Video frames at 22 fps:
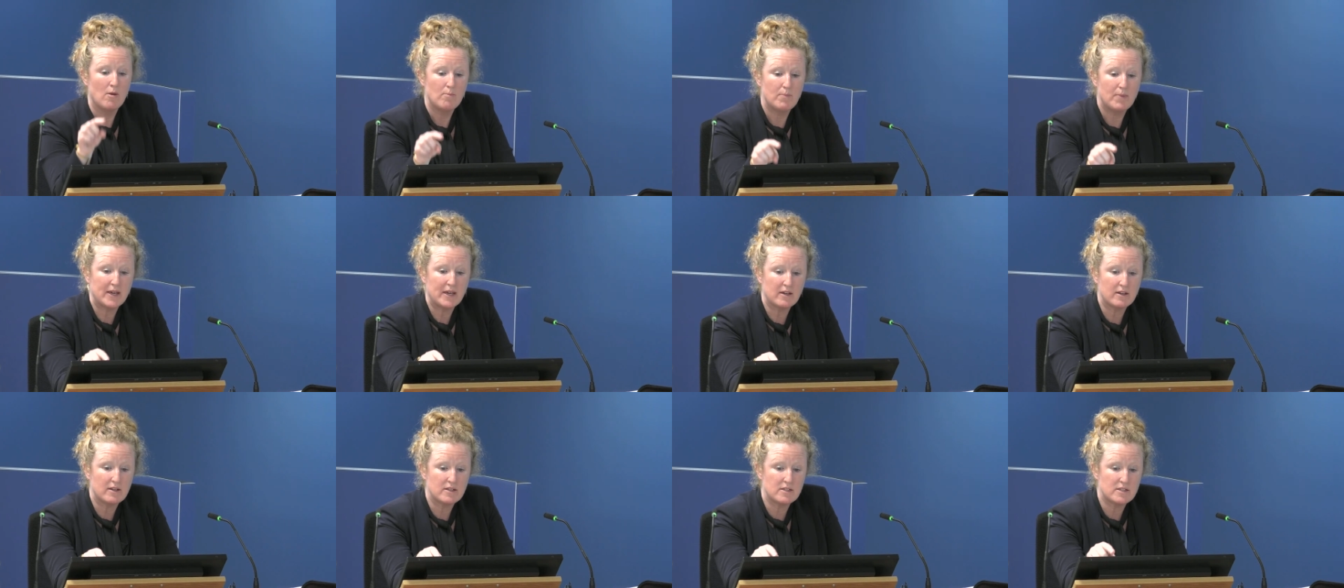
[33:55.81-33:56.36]

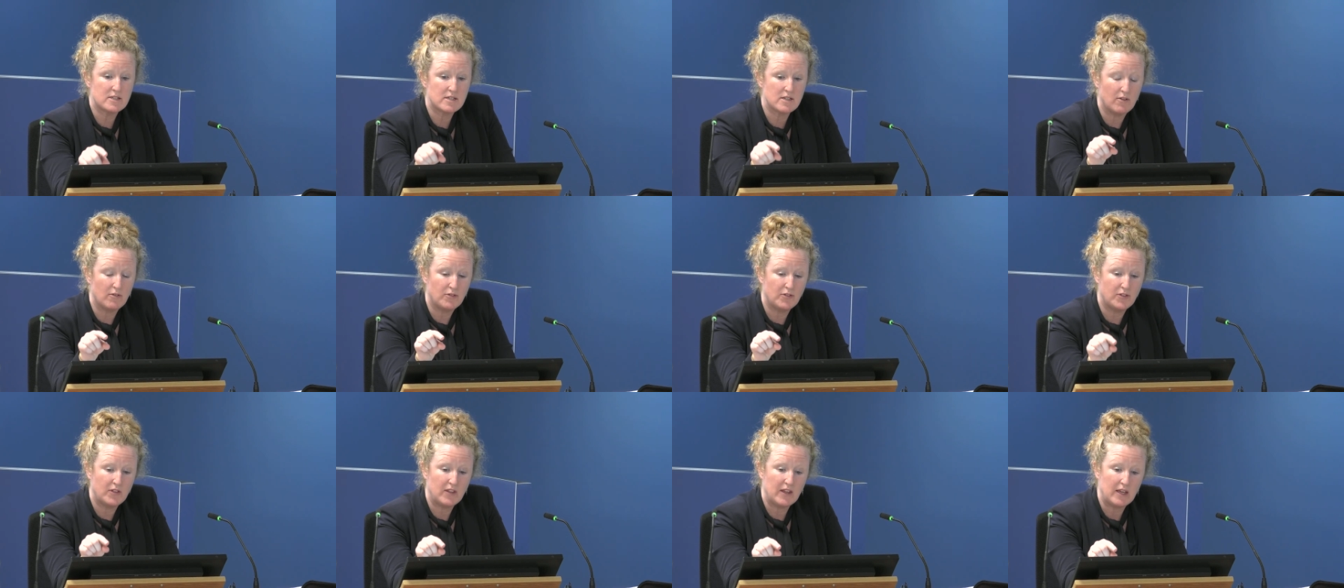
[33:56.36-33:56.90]
because
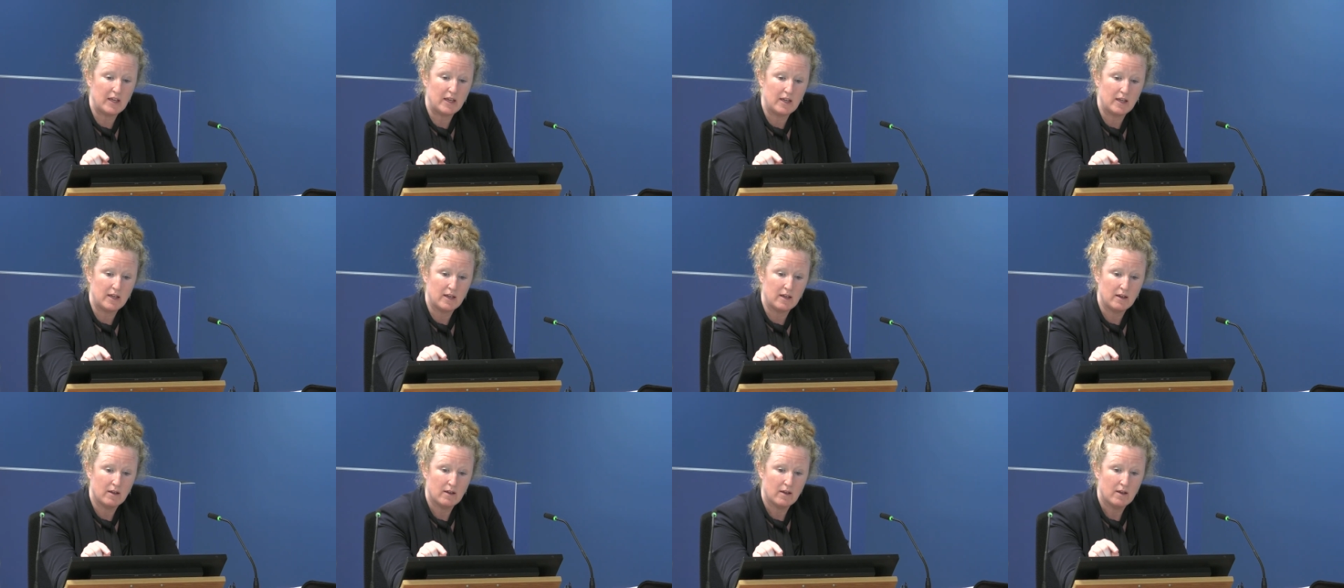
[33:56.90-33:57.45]

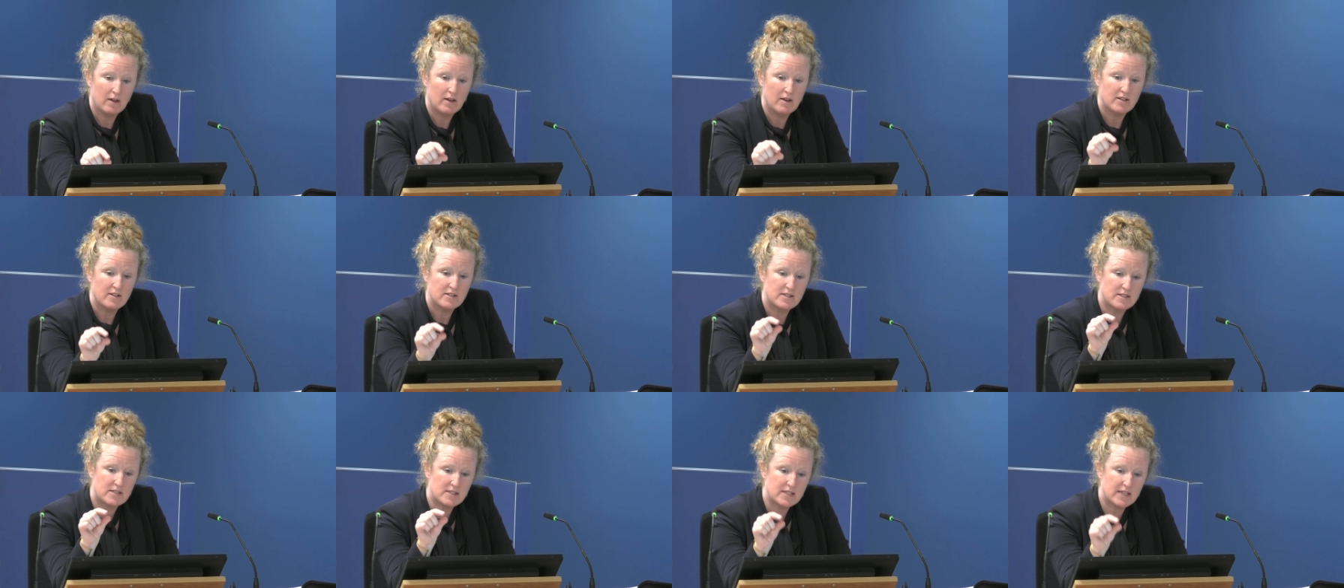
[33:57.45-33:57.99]
the
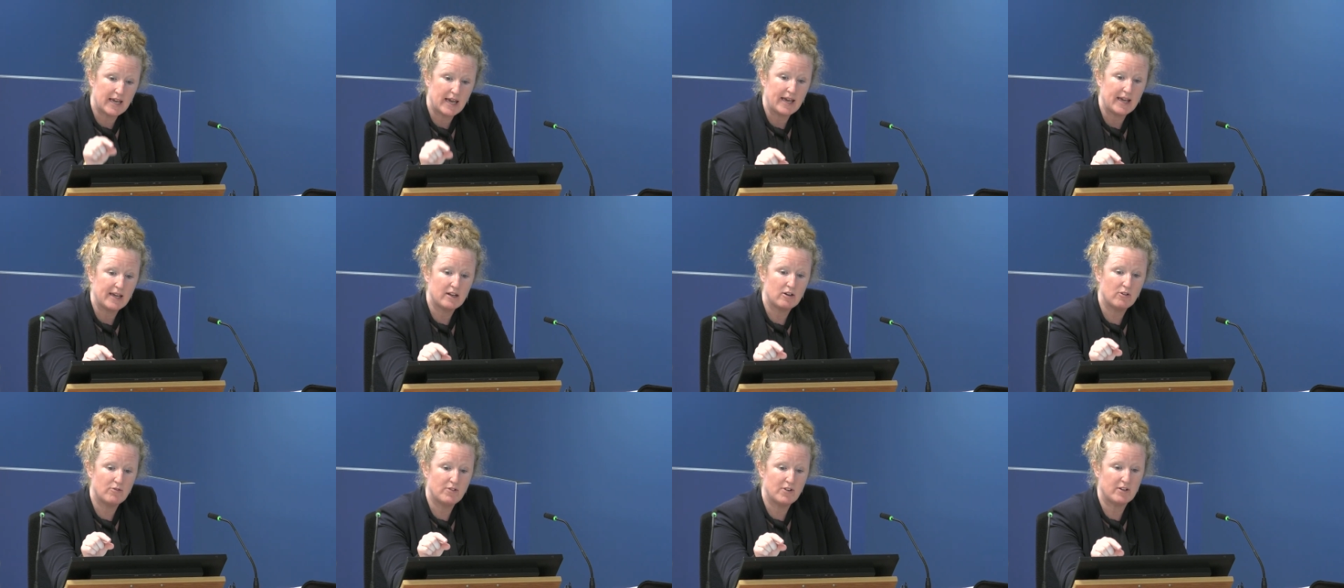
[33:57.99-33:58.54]

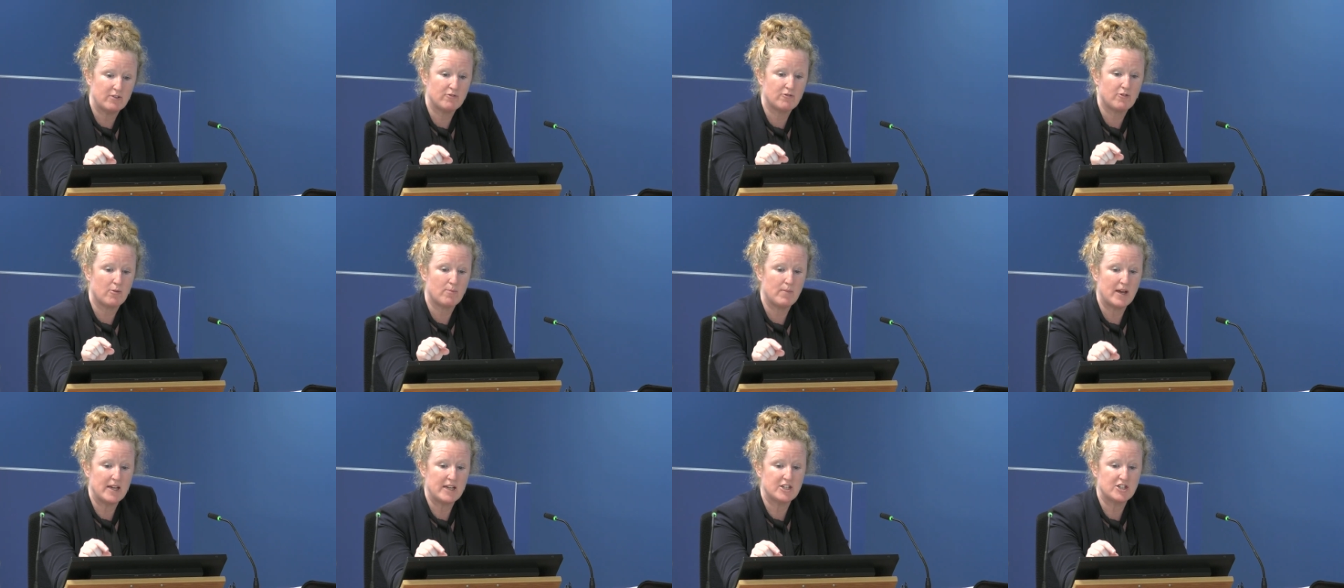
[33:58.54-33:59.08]
scale of
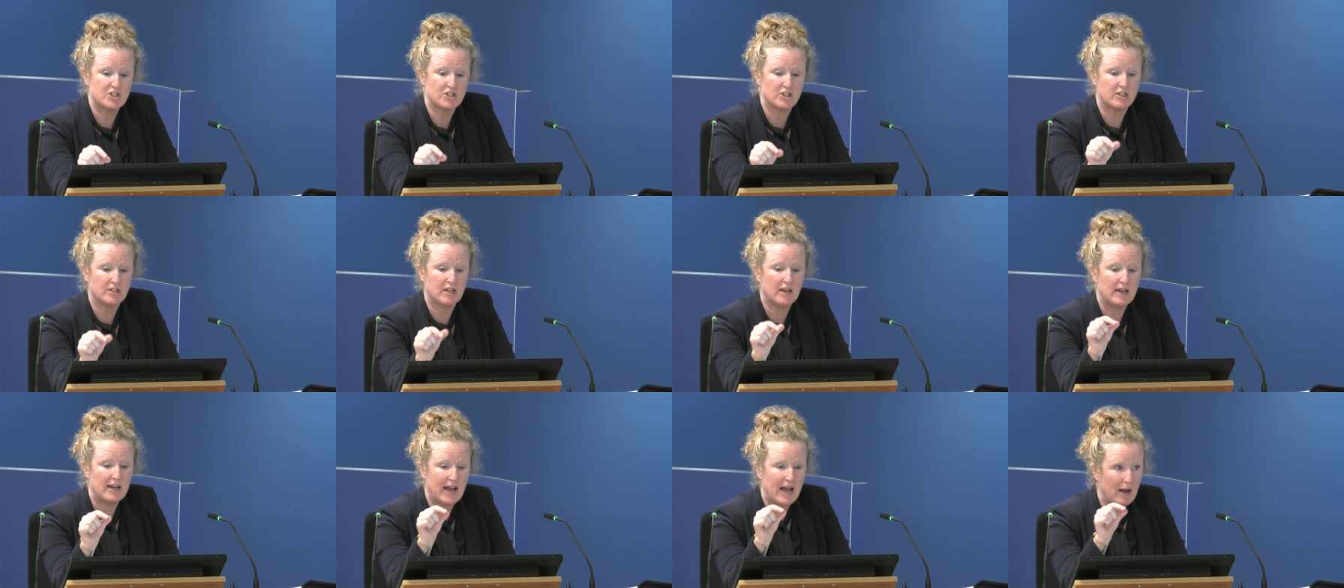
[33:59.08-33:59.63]
information
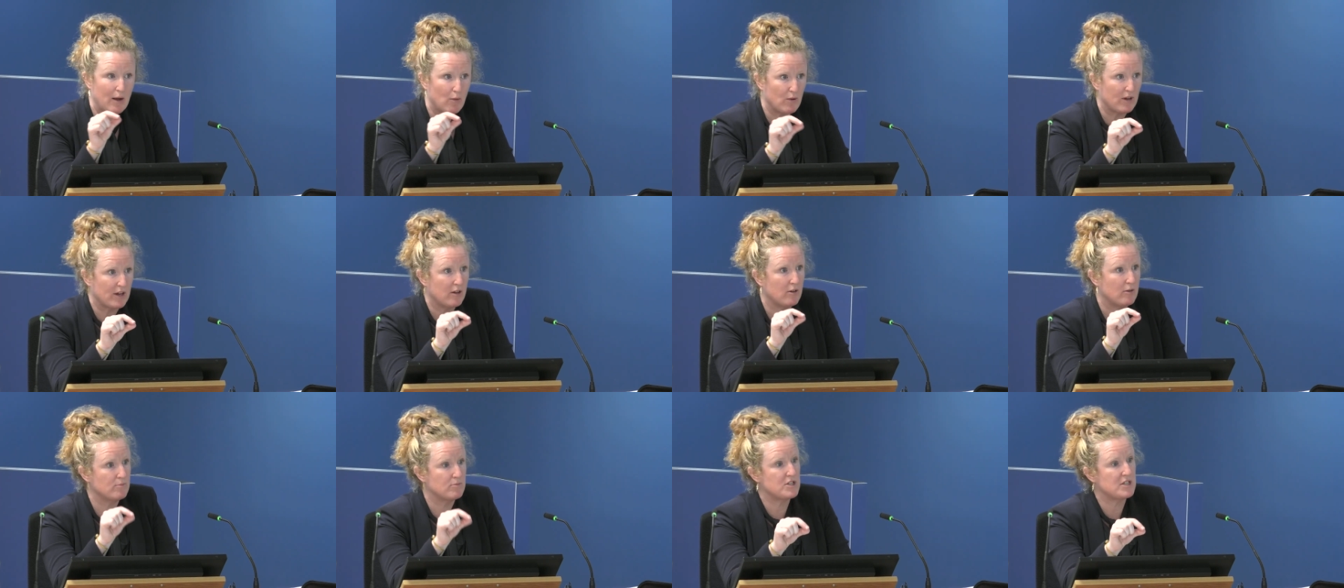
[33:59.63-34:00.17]
allowing
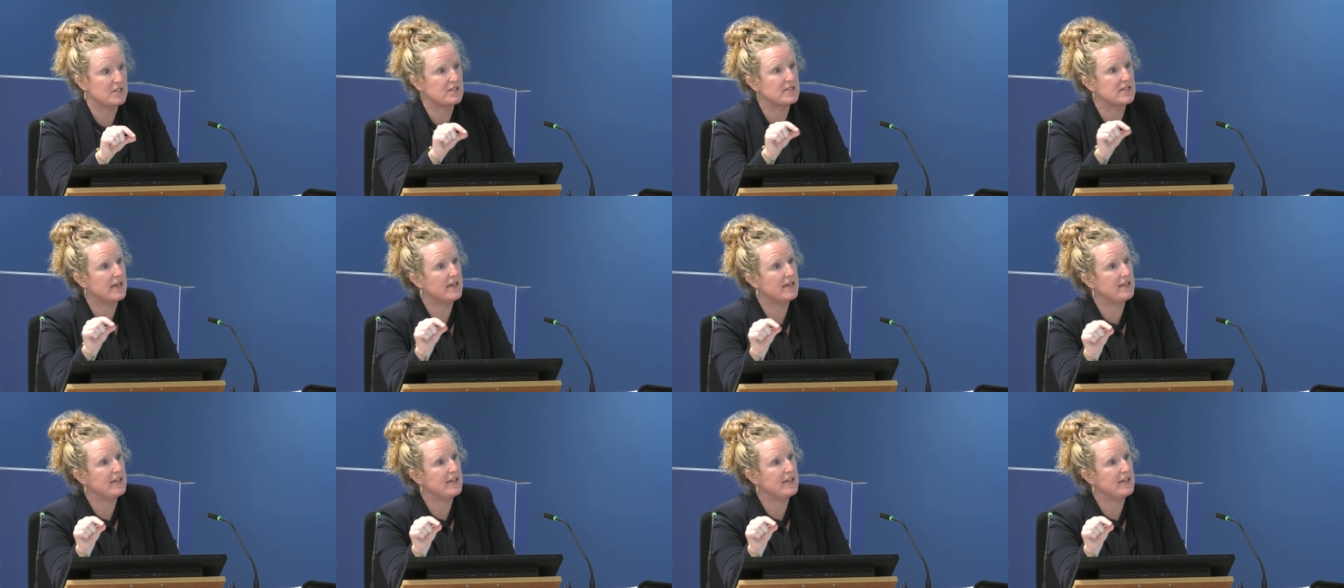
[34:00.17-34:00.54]
him to say